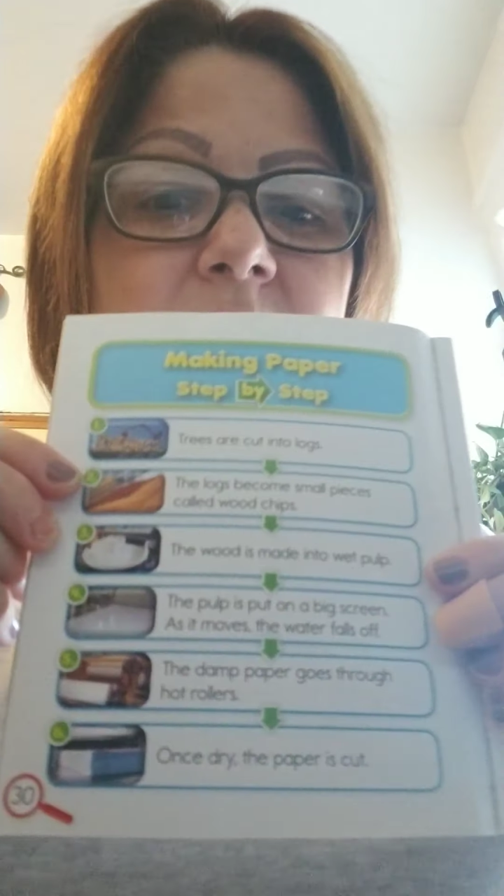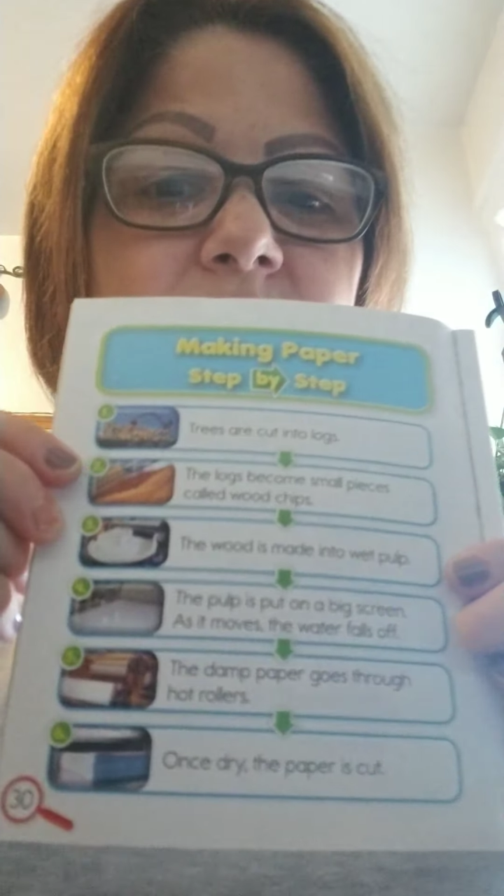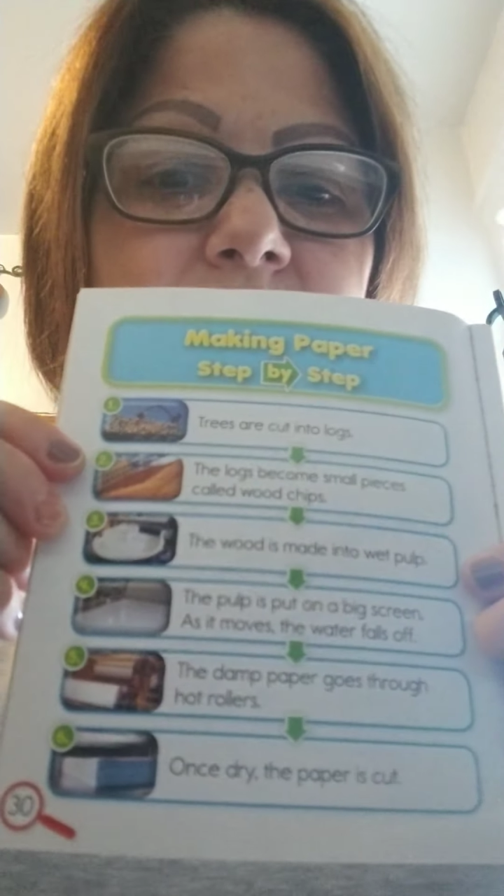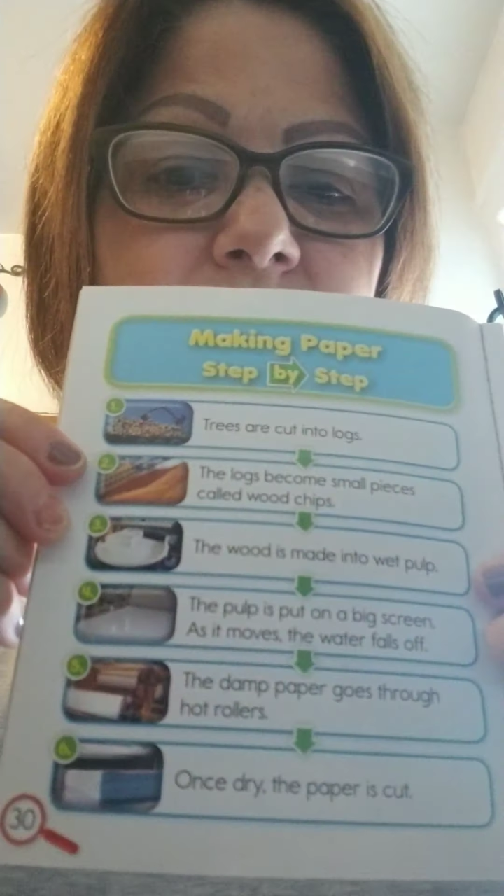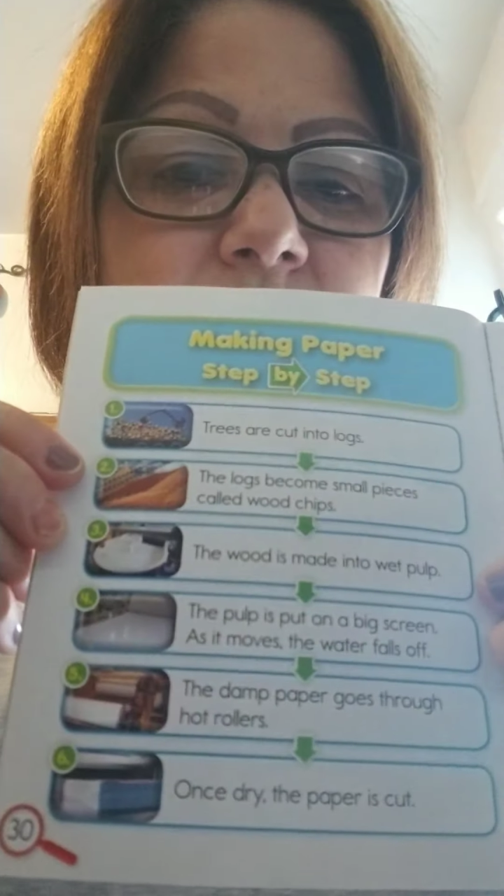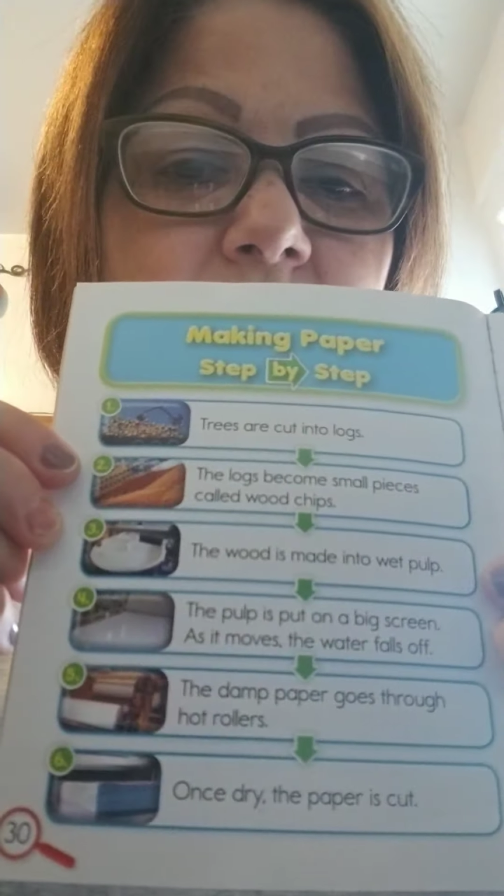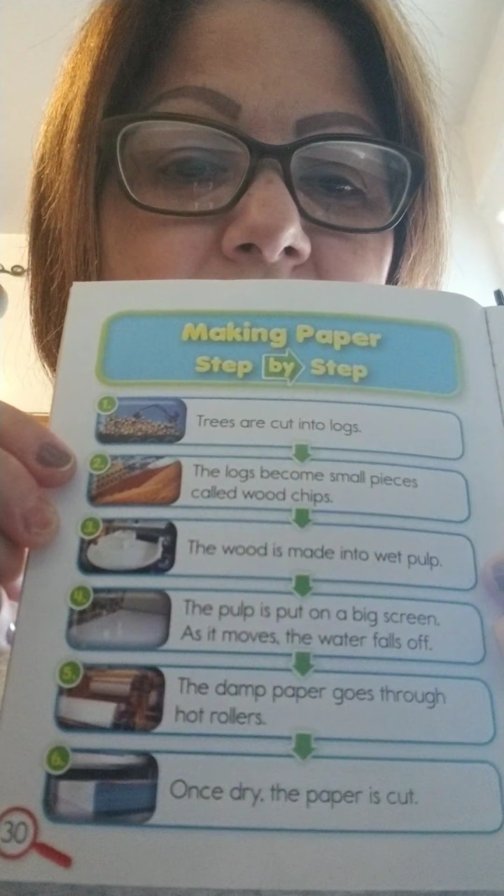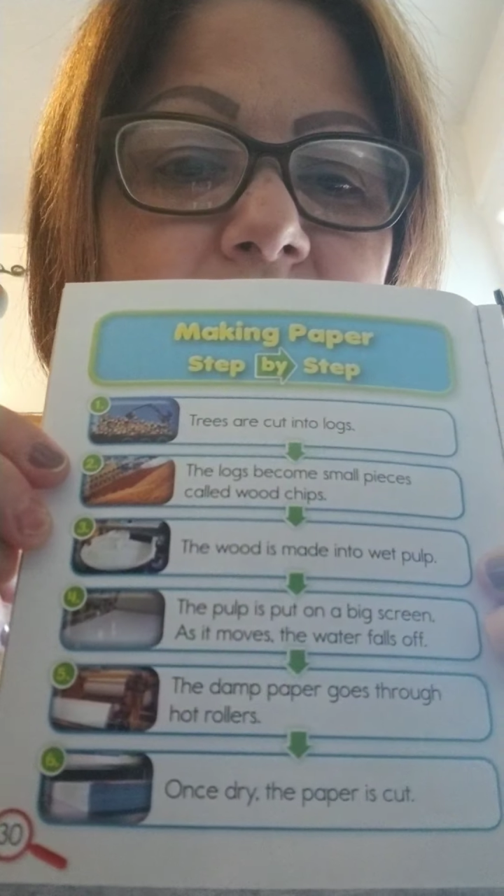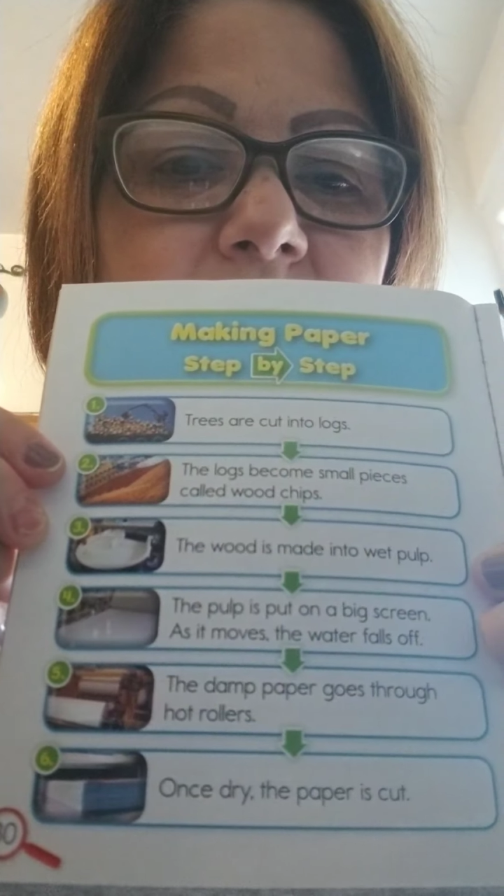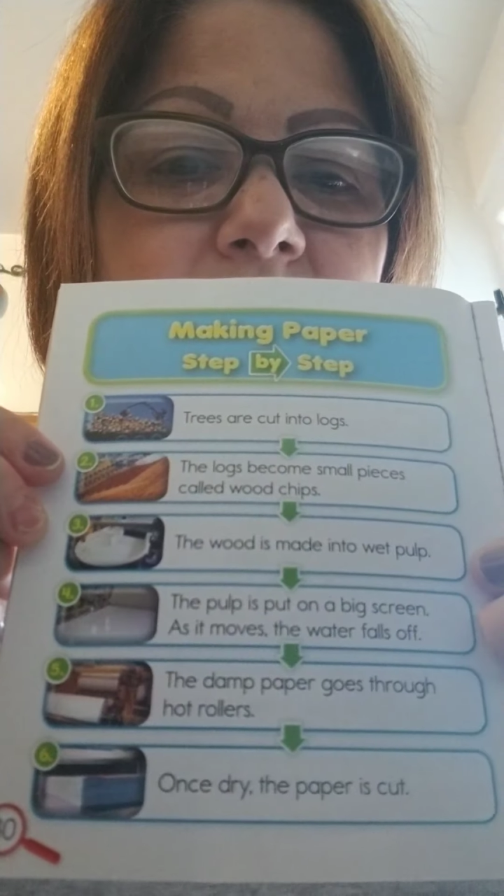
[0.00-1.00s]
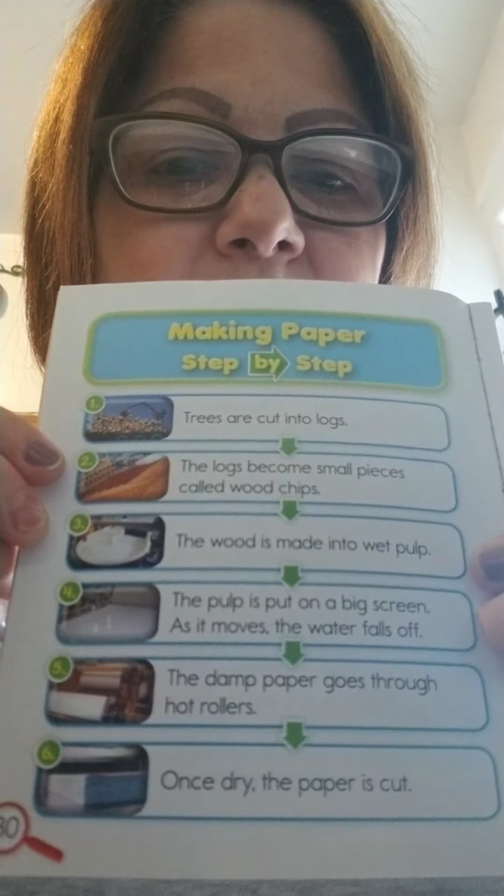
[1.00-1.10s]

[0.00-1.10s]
of the story, right?